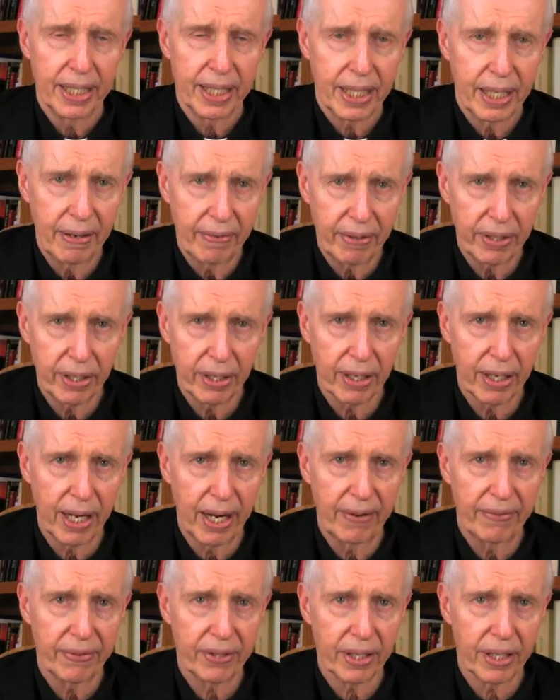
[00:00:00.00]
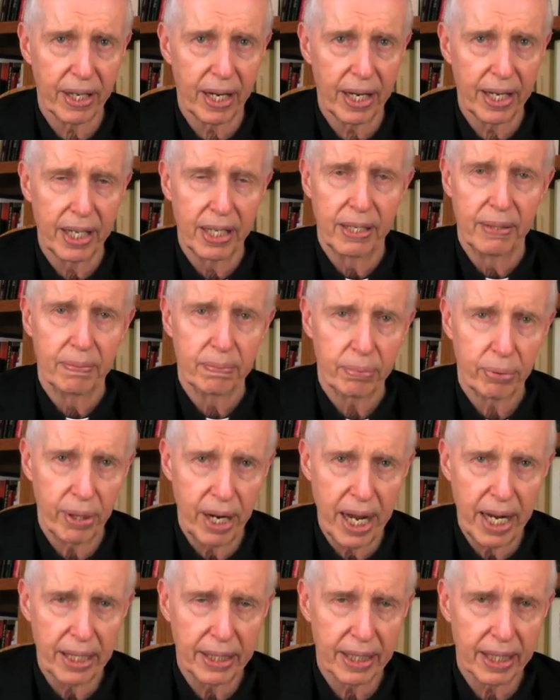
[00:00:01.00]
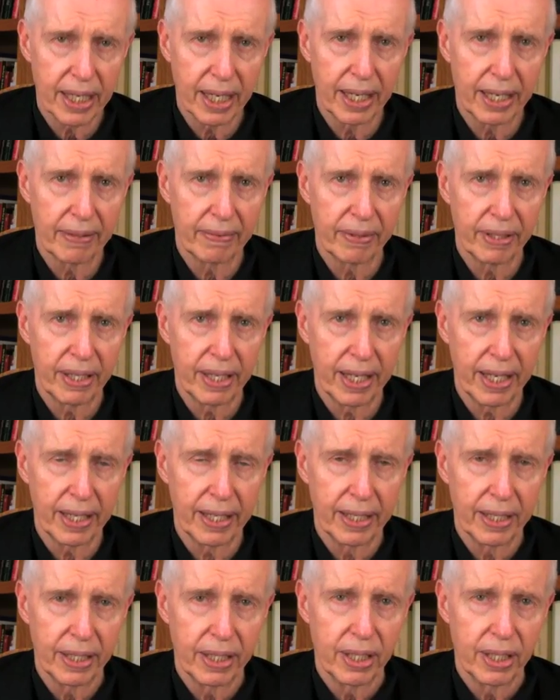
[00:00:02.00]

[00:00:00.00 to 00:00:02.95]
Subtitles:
giving your life to God, praying to God every day,